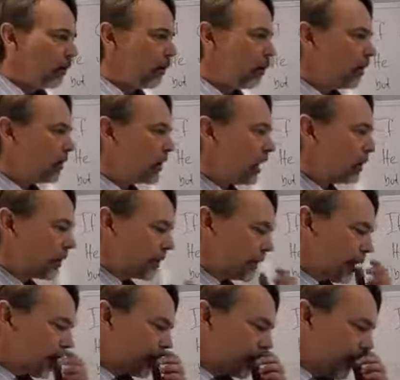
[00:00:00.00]
Romans chapter
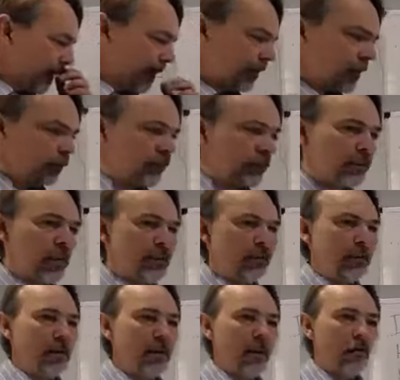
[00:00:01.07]
7 essentially
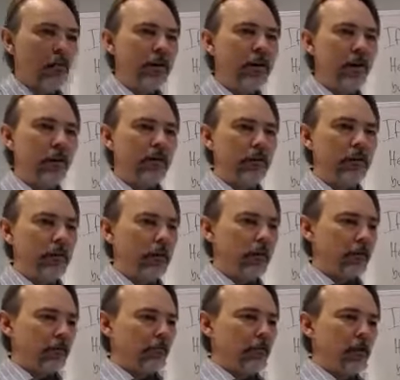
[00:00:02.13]
talks about how
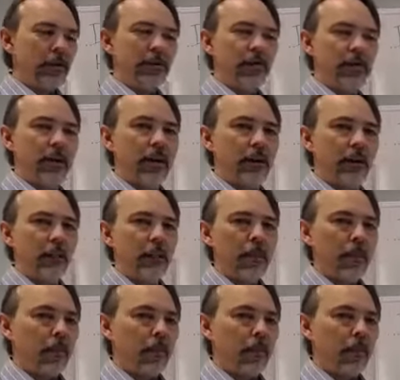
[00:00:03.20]
we're in sin.